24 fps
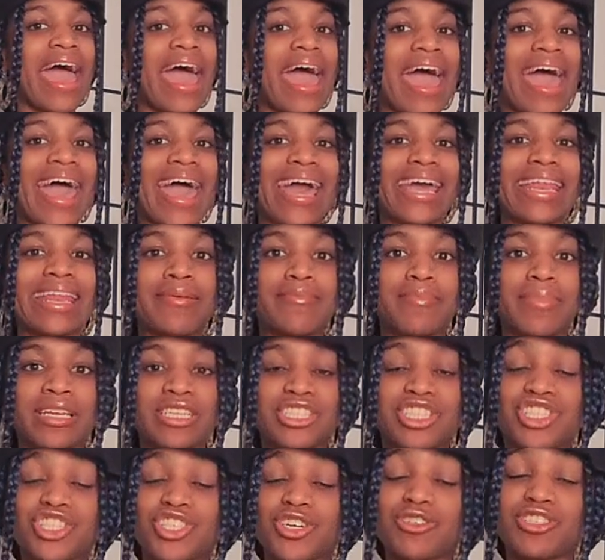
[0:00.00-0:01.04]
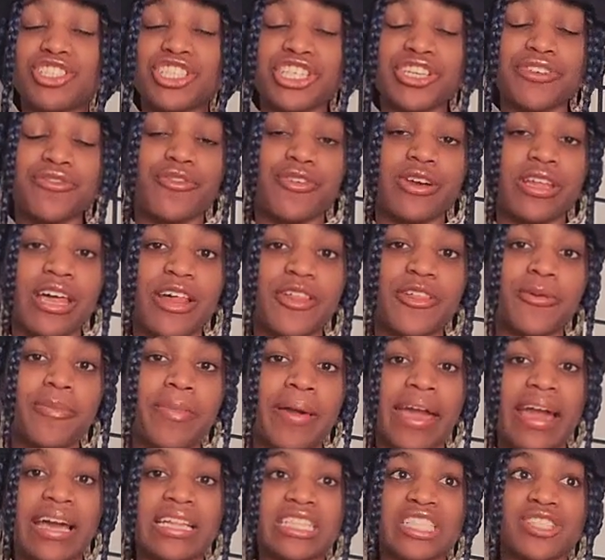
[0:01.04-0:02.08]
had been searching for leather
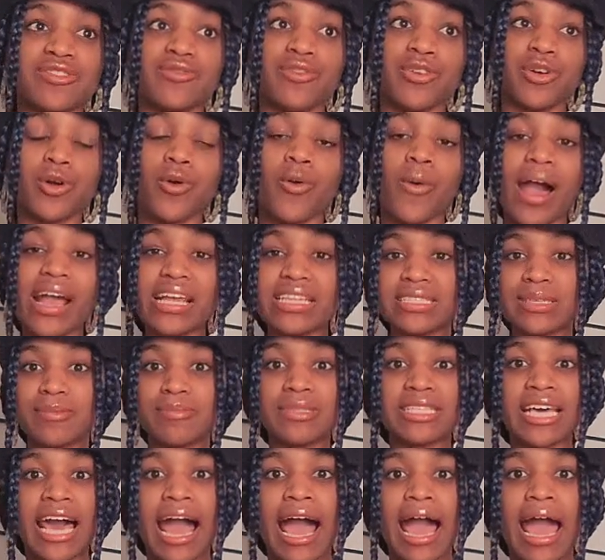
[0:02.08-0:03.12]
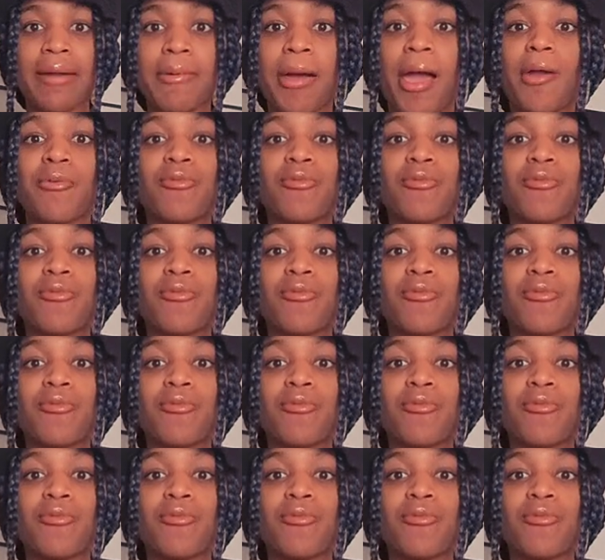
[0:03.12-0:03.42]
pants for quite some time.